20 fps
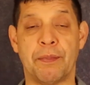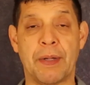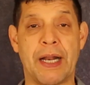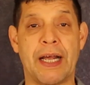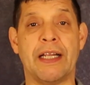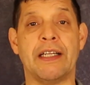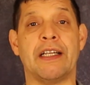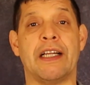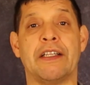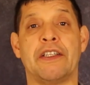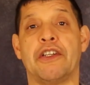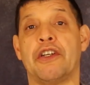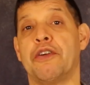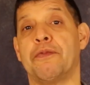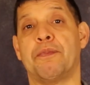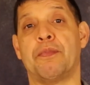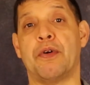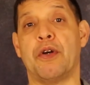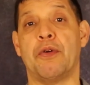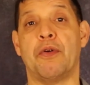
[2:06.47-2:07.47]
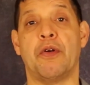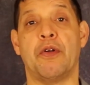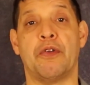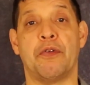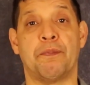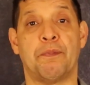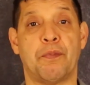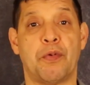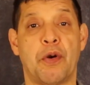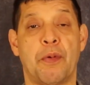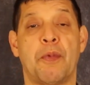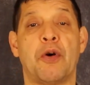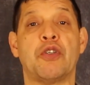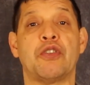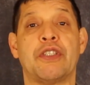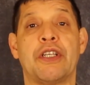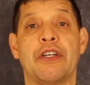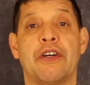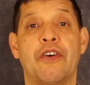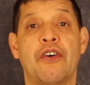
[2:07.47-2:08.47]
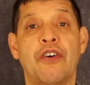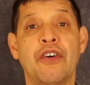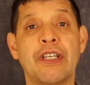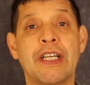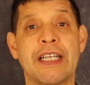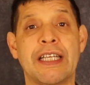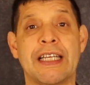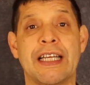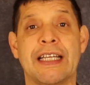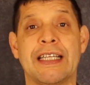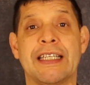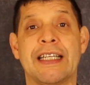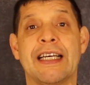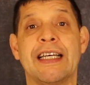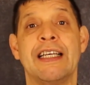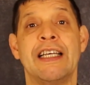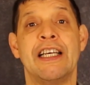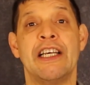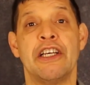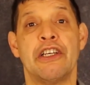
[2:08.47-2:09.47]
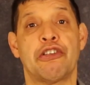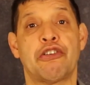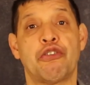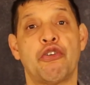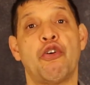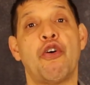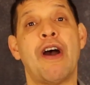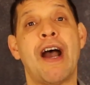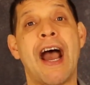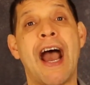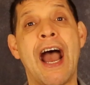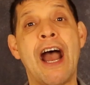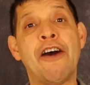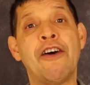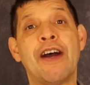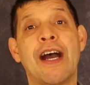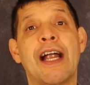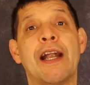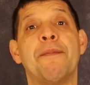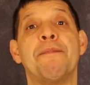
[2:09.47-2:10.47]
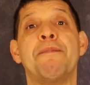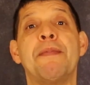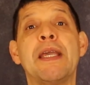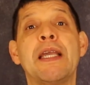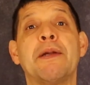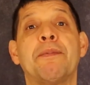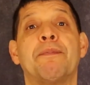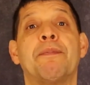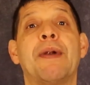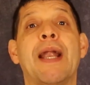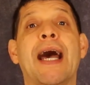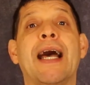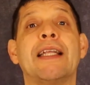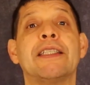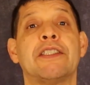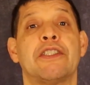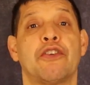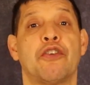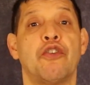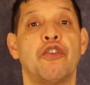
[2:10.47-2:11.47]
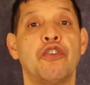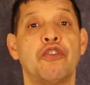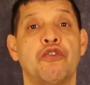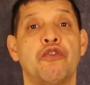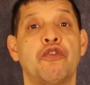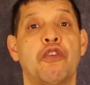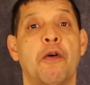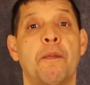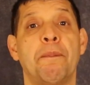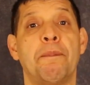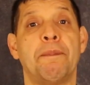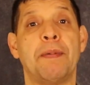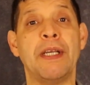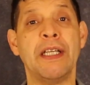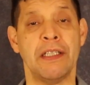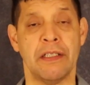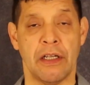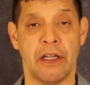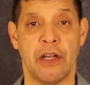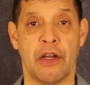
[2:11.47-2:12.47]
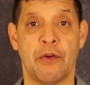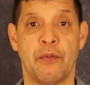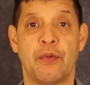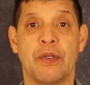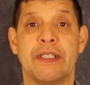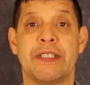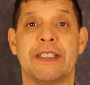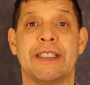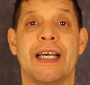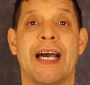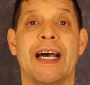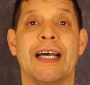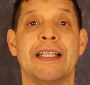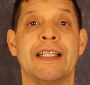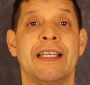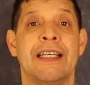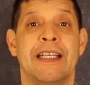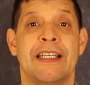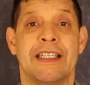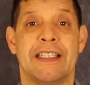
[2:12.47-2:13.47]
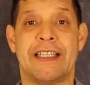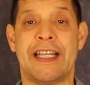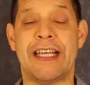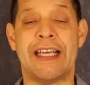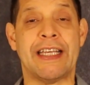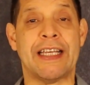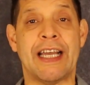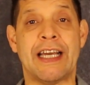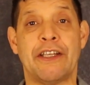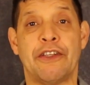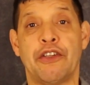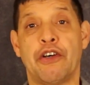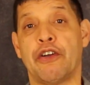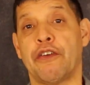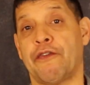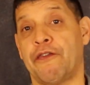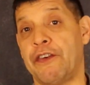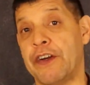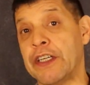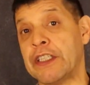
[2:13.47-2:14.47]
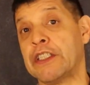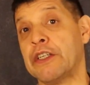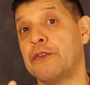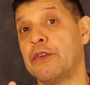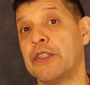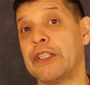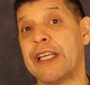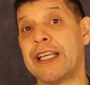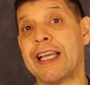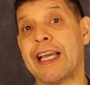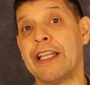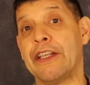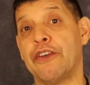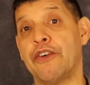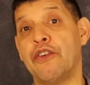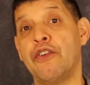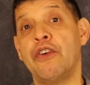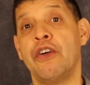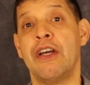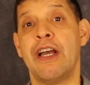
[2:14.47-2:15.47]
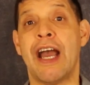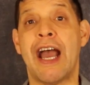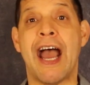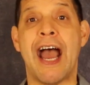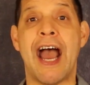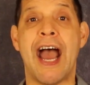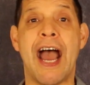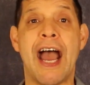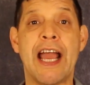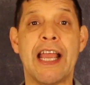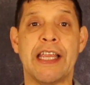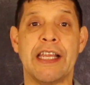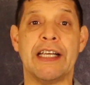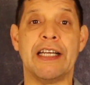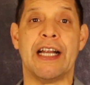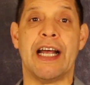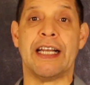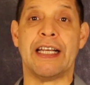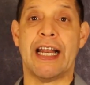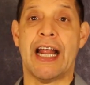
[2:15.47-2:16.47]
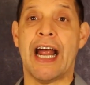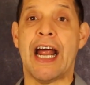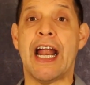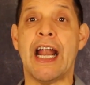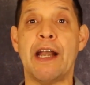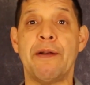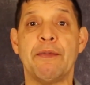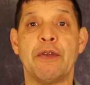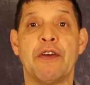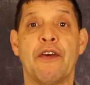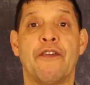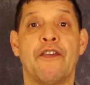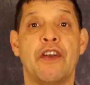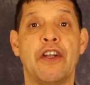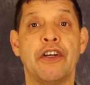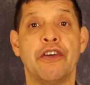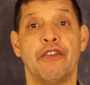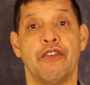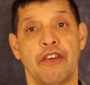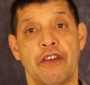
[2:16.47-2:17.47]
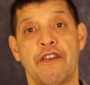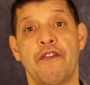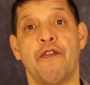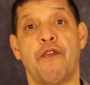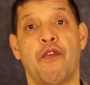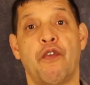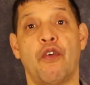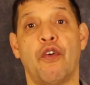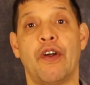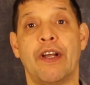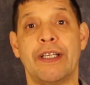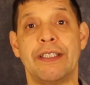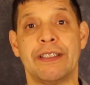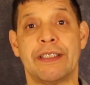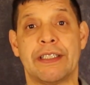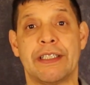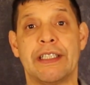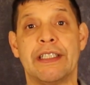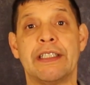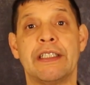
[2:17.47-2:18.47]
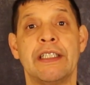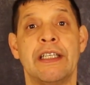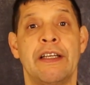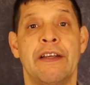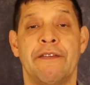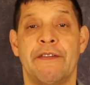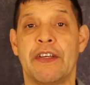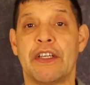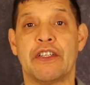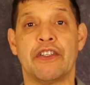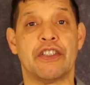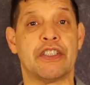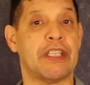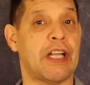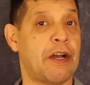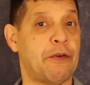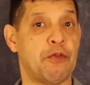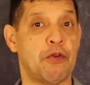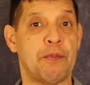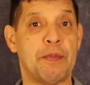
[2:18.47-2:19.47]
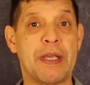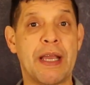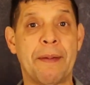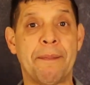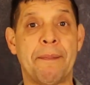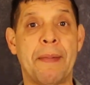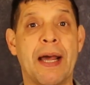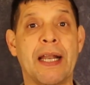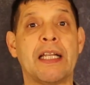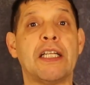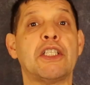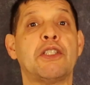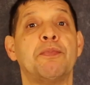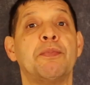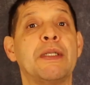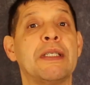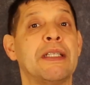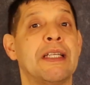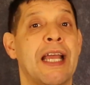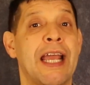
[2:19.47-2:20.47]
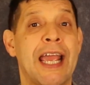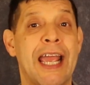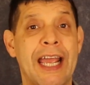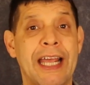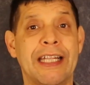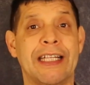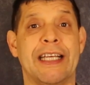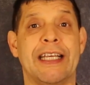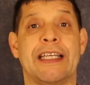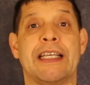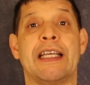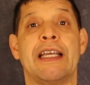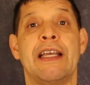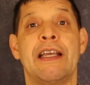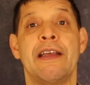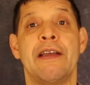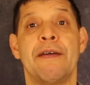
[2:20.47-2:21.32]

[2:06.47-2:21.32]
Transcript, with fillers: brand and their pro uh, promote their own agenda. So how are big brands going to compete with that? They cannot, first of all, they cannot hire an army of little influencers because that would be a management headache.